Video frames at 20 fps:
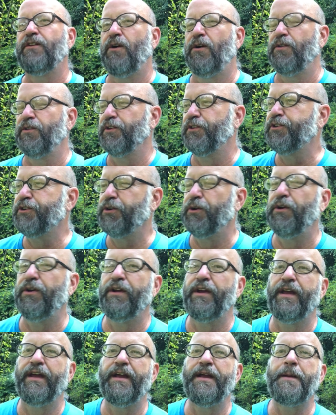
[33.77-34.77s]
on the
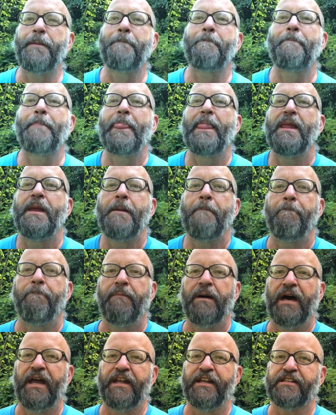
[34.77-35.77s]
tree,
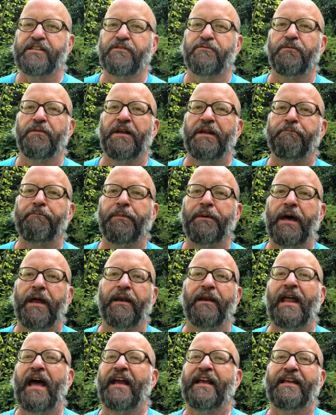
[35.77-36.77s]
but
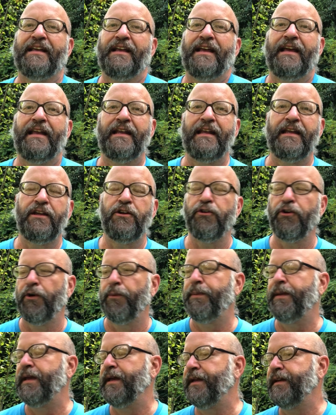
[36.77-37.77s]
like any
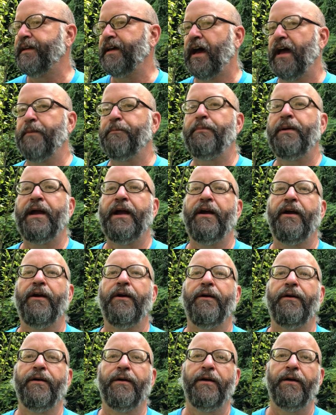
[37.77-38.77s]
European type
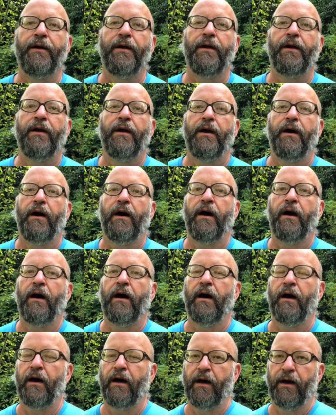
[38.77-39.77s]
pear,
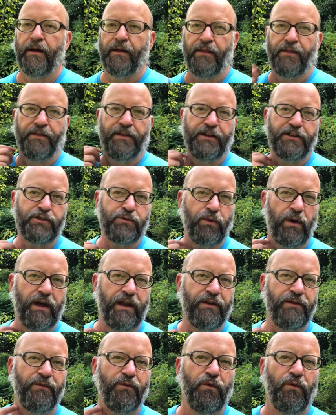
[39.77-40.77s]
this
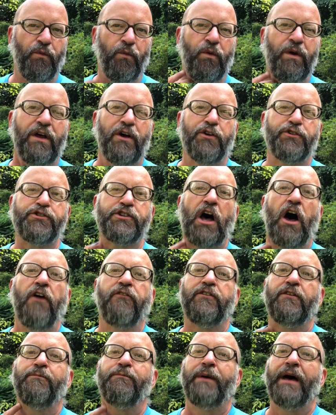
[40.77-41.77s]
one will
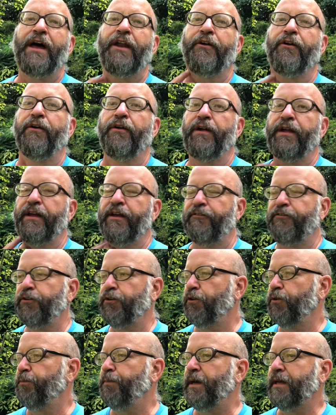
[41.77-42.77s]
soften better if
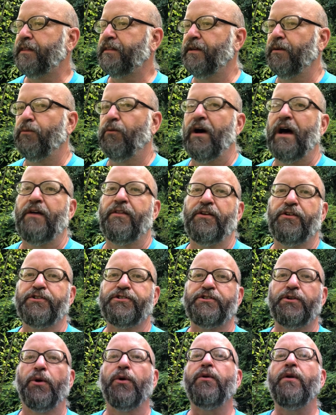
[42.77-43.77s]
you pick them while they're
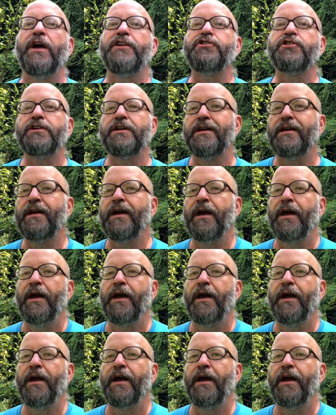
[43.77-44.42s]
still crunchy